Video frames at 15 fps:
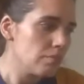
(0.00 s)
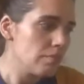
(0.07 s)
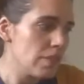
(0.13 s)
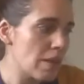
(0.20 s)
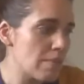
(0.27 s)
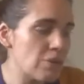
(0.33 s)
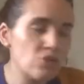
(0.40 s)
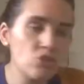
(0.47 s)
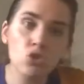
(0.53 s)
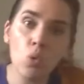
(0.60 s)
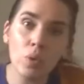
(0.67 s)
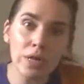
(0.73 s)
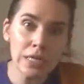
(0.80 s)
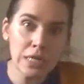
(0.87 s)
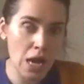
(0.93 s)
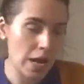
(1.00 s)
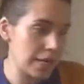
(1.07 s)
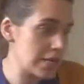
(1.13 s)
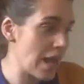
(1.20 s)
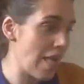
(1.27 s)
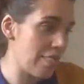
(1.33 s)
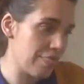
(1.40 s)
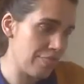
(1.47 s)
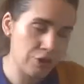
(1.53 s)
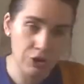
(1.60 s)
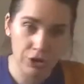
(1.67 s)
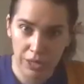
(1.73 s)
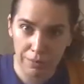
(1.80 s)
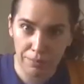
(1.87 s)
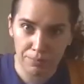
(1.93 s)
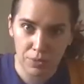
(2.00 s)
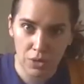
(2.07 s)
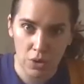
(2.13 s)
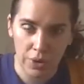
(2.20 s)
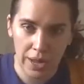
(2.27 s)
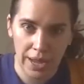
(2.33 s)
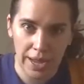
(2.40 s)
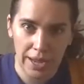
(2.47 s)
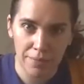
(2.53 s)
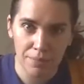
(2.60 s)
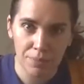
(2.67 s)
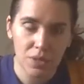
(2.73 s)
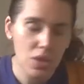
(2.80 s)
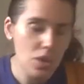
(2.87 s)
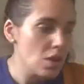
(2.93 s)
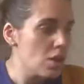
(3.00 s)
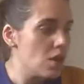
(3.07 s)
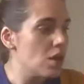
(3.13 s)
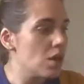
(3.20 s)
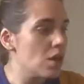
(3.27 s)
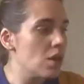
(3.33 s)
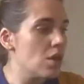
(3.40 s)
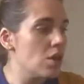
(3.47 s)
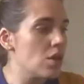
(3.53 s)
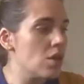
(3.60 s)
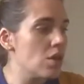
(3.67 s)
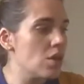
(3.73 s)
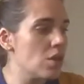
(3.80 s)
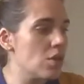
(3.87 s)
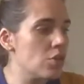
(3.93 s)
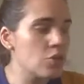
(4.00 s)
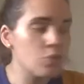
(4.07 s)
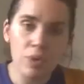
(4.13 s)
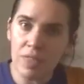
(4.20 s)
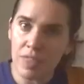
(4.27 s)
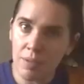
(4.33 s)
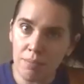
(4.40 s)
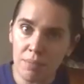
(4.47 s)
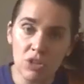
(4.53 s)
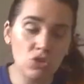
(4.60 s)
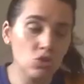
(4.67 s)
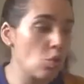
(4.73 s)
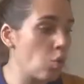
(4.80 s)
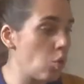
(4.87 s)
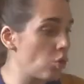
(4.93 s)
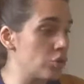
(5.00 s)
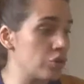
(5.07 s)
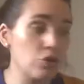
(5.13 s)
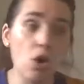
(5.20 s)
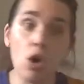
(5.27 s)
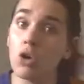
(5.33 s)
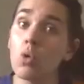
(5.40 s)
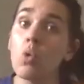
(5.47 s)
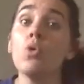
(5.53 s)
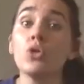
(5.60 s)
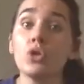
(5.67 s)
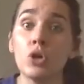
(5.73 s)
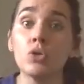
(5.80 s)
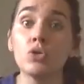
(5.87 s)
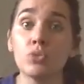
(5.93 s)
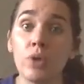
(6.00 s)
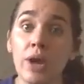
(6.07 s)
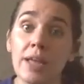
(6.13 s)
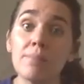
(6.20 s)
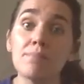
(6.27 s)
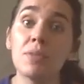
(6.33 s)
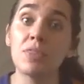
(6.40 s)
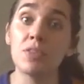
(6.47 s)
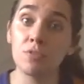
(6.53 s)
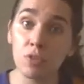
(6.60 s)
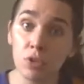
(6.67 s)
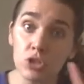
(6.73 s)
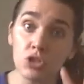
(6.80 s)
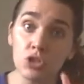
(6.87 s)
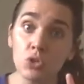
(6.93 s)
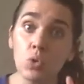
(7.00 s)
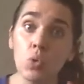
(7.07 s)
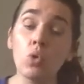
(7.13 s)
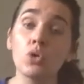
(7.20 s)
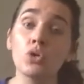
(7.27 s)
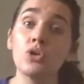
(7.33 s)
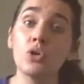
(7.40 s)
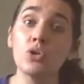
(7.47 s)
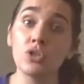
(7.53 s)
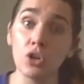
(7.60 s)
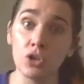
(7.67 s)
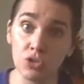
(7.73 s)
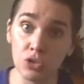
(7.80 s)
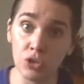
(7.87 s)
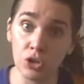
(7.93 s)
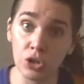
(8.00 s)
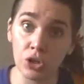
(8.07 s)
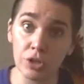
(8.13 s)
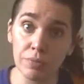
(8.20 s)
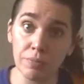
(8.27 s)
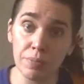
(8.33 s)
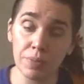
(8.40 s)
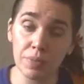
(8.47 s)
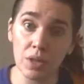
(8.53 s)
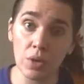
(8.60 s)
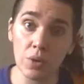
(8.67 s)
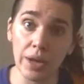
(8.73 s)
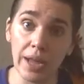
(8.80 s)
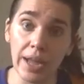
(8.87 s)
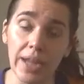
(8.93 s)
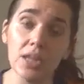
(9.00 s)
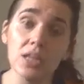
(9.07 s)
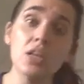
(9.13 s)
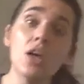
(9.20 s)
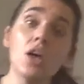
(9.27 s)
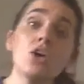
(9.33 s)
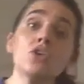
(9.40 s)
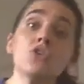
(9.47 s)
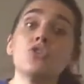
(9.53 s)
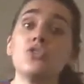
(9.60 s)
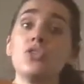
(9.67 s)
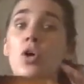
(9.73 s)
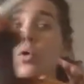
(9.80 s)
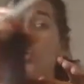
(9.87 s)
and measure 29 and 30, okay? The rhythm is, they're all quarter notes, right? But the first two quarter notes are slurred, okay? So